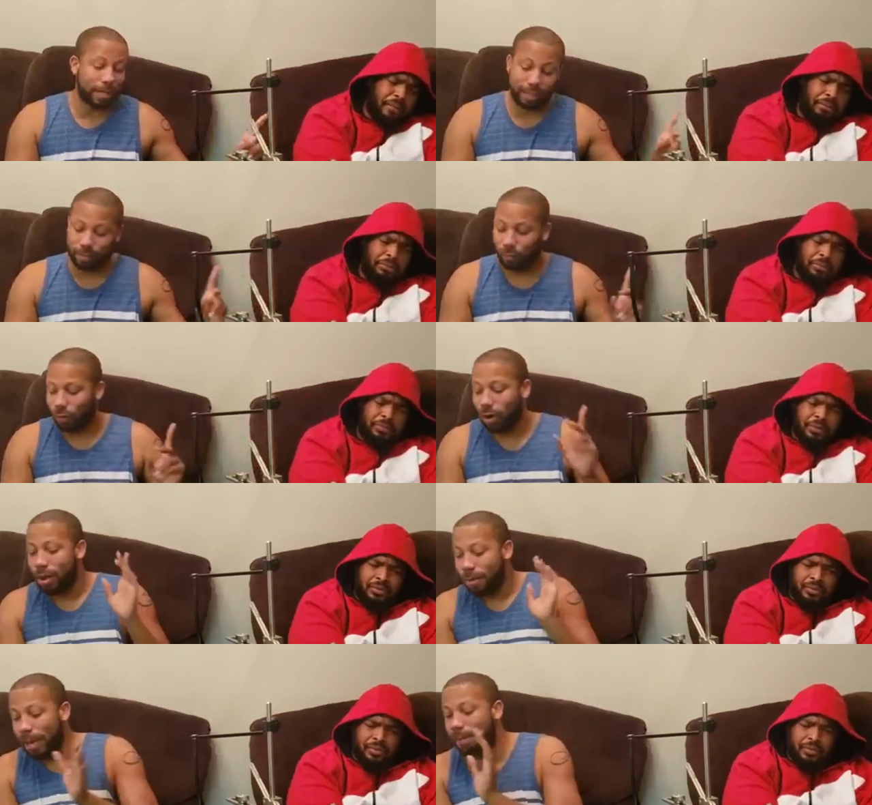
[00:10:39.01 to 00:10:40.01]
Speaker 1: about this before.
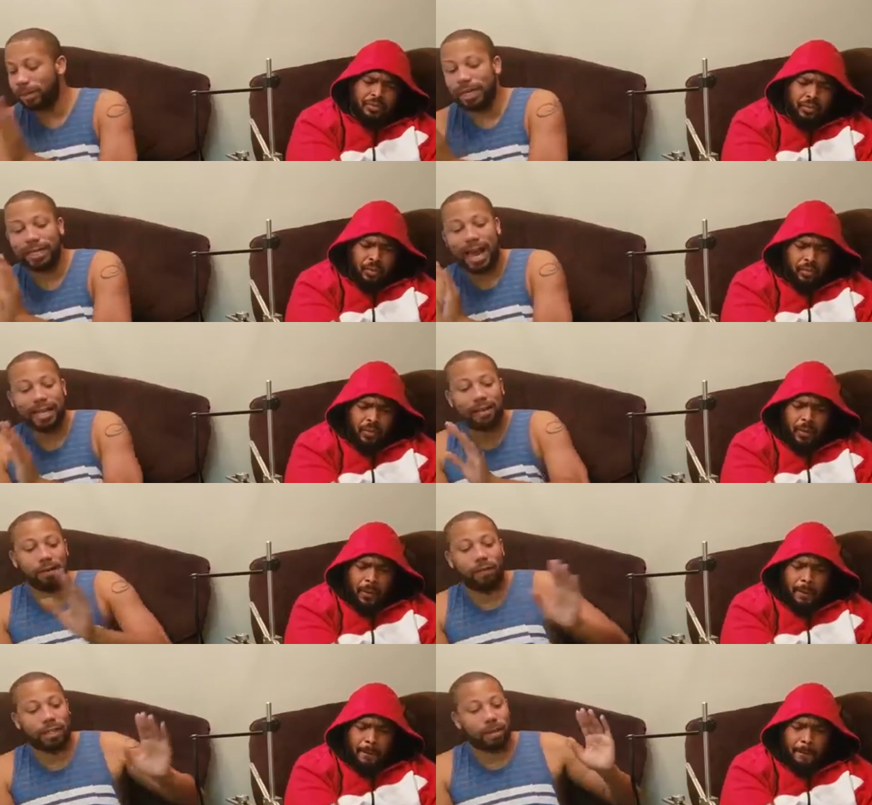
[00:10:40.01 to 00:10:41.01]
People think not
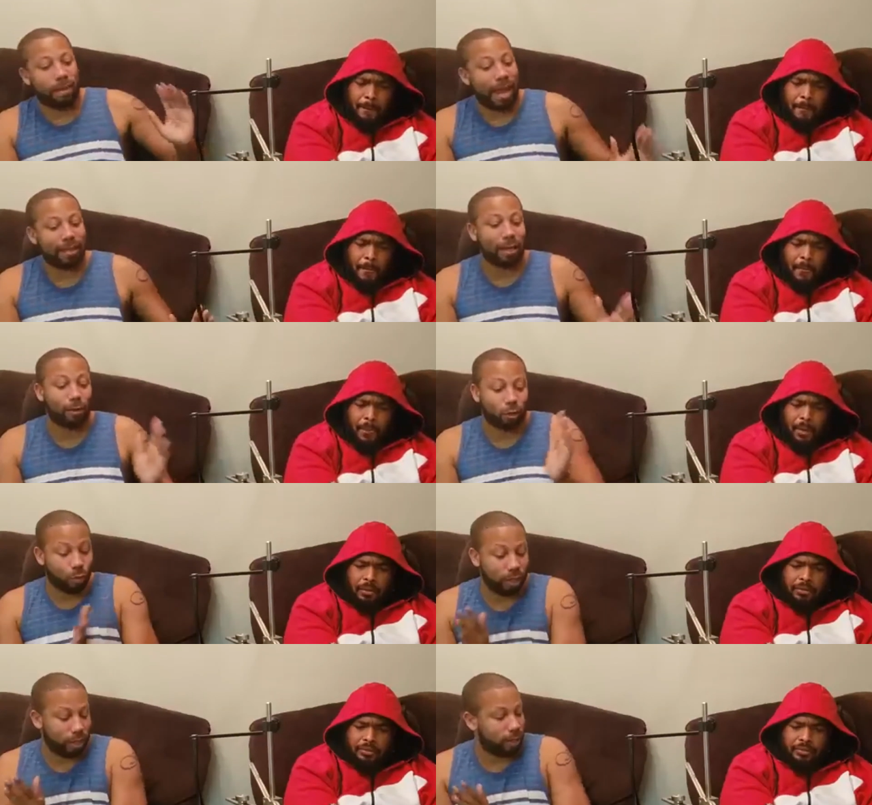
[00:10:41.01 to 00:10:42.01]
giving a fuck is a bad thing when it's
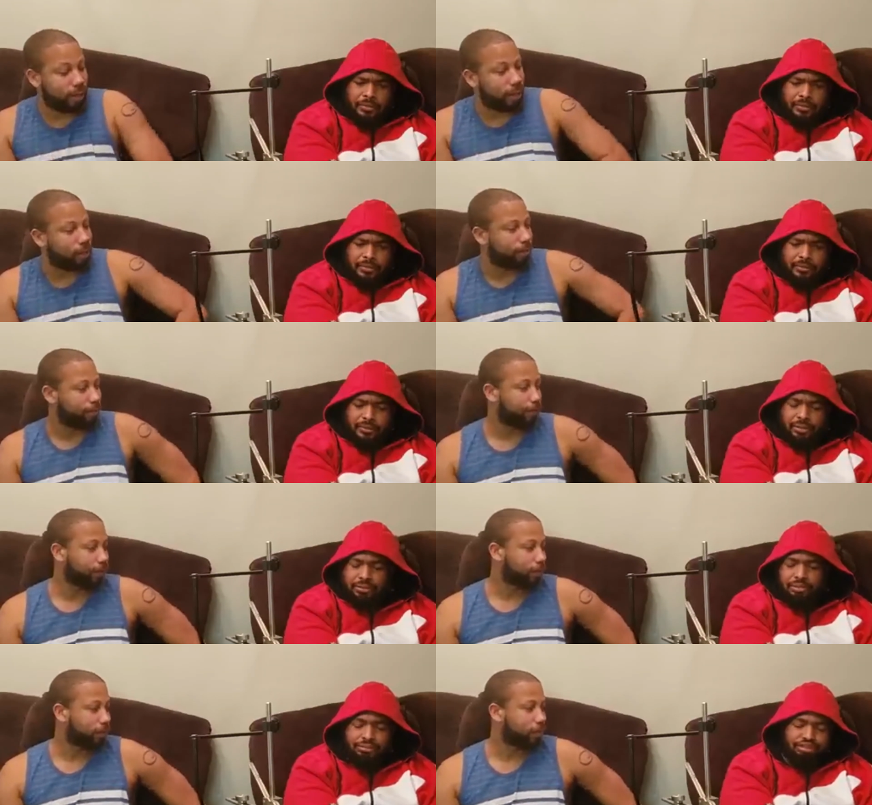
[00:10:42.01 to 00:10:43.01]
really a good thing.
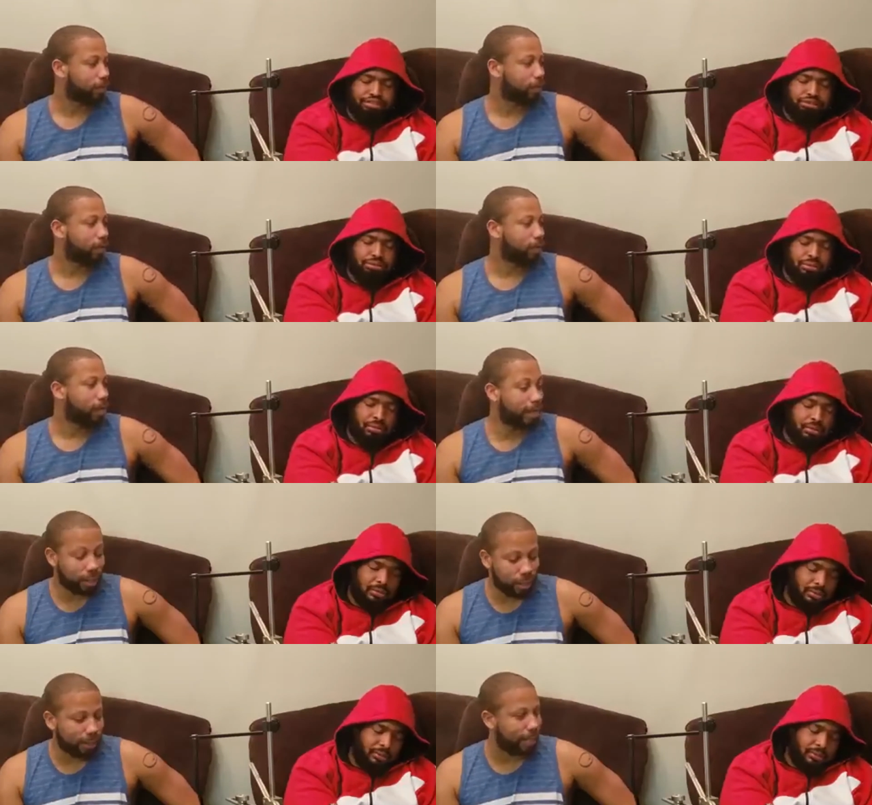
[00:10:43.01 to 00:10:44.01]
It's
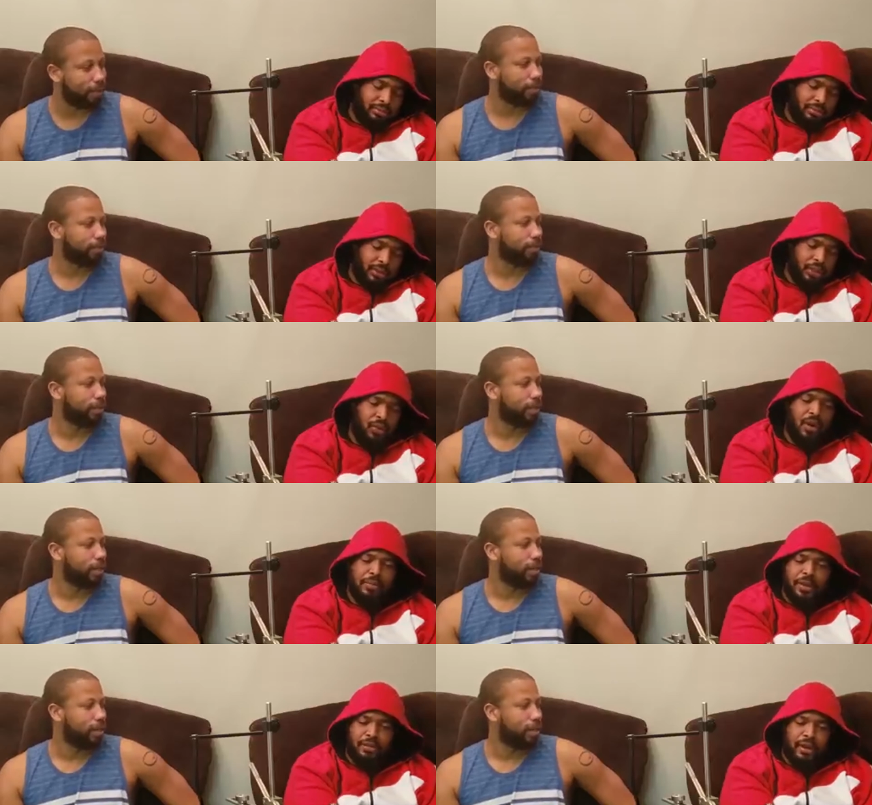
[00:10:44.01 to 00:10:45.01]
a good thing.
Speaker 2: You want
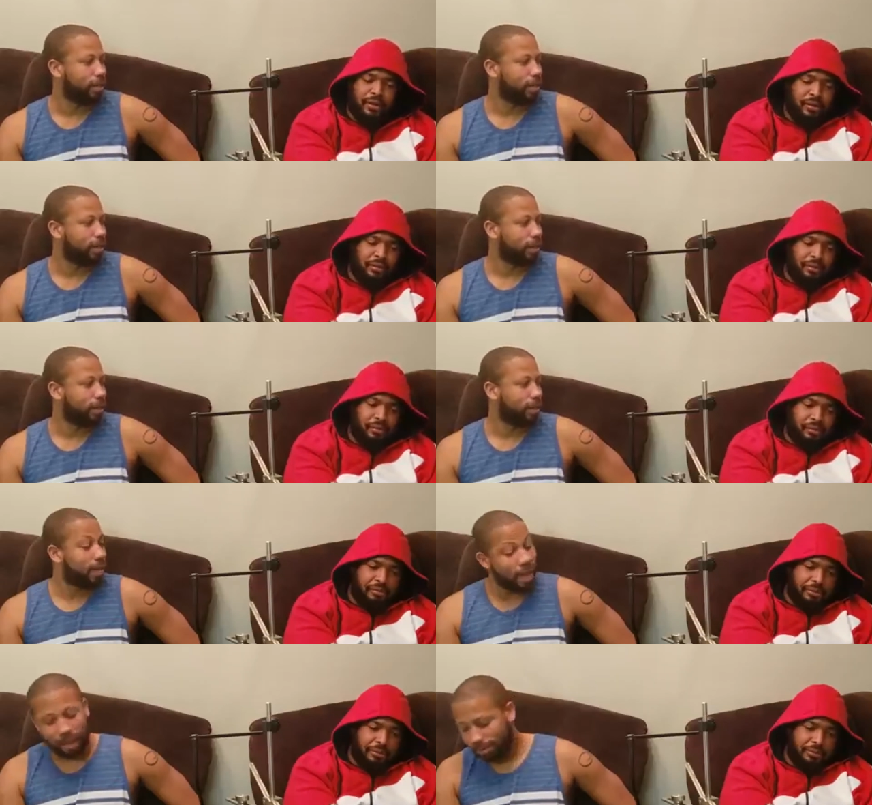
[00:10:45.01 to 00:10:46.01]
me to rent?
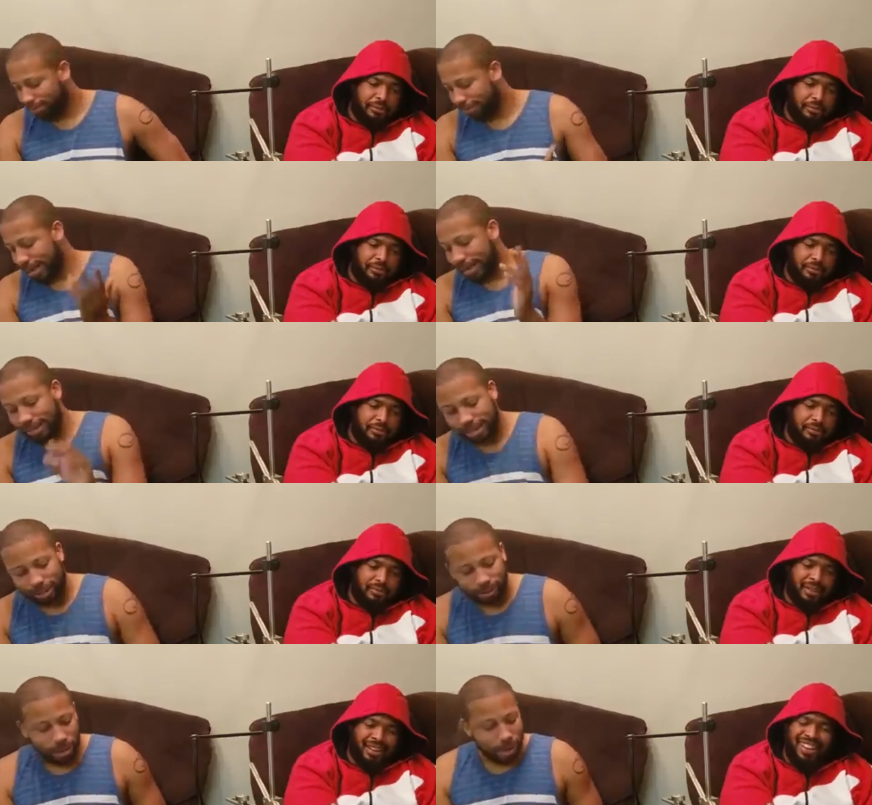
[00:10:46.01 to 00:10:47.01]
Speaker 1: Yeah, I guess I
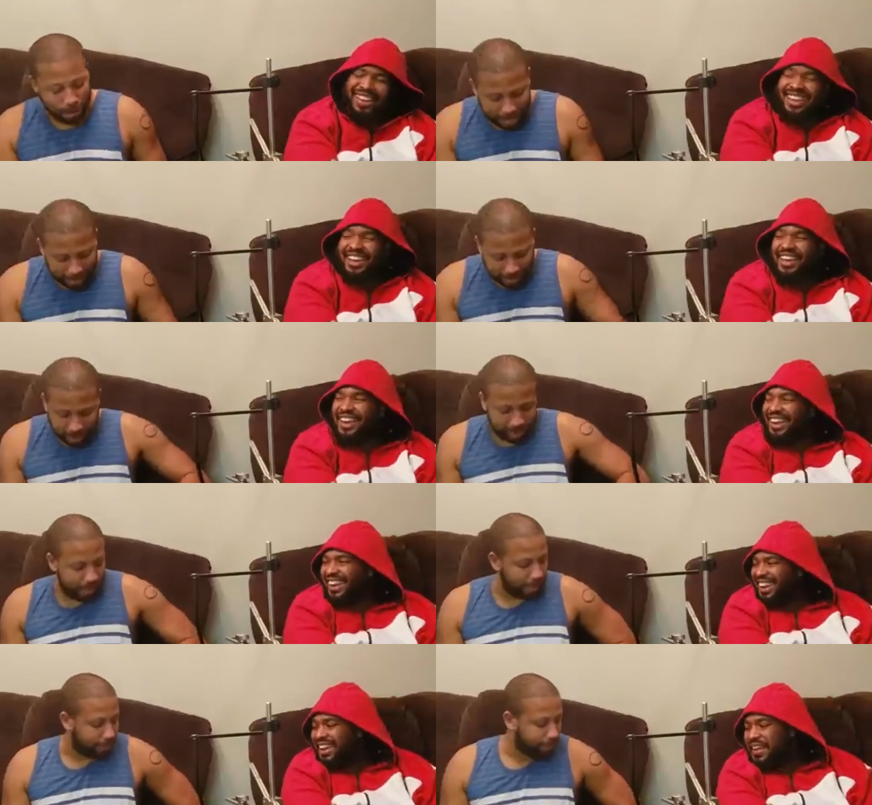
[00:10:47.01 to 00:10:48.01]
do. but it's a good
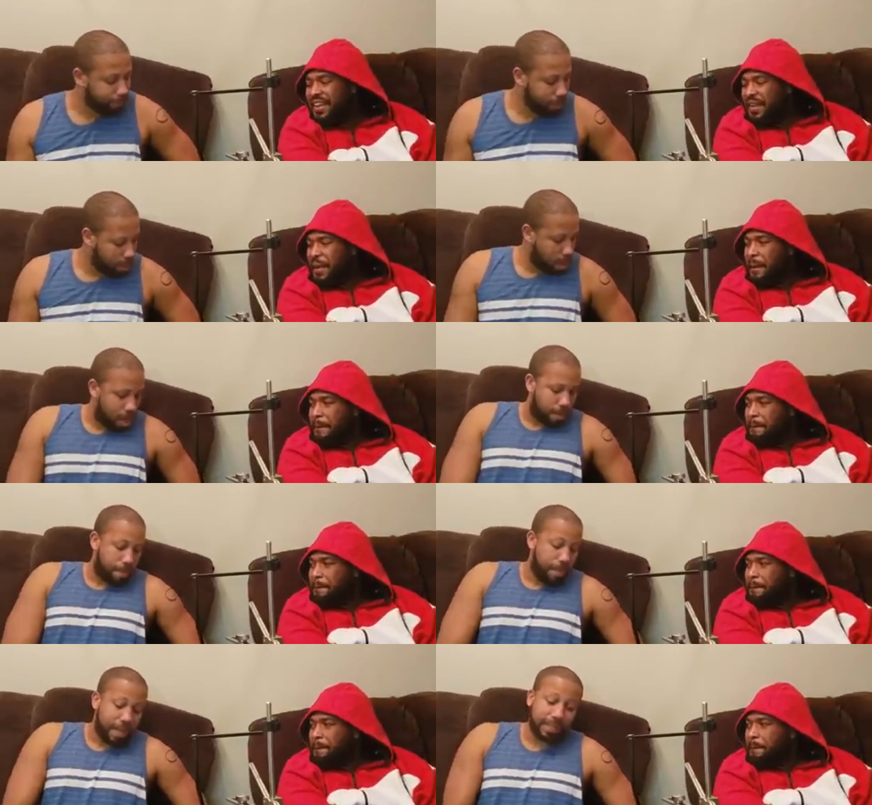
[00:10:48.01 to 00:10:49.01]
thing
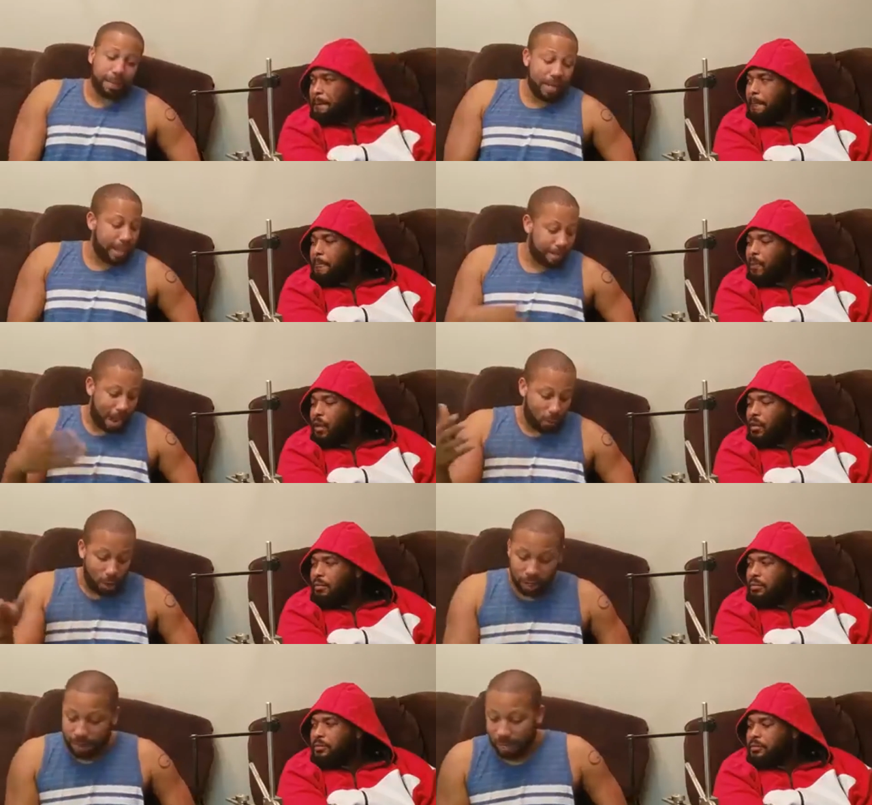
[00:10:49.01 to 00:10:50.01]
because that means I'm not
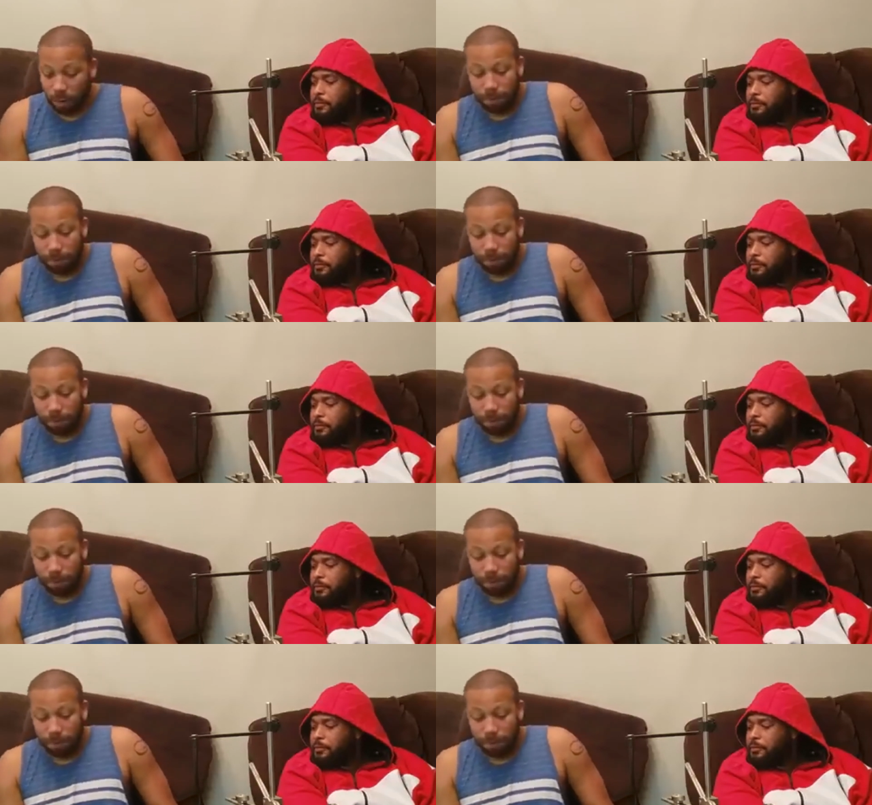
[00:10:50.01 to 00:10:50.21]
worried about
Speaker 2: no